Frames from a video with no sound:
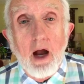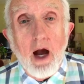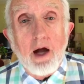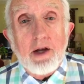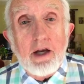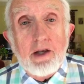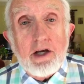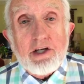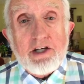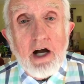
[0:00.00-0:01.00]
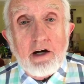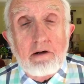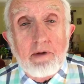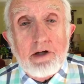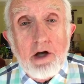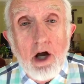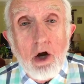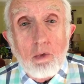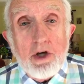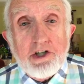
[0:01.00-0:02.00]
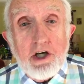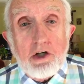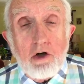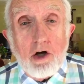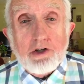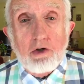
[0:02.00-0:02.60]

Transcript: and in this sacrament we see God's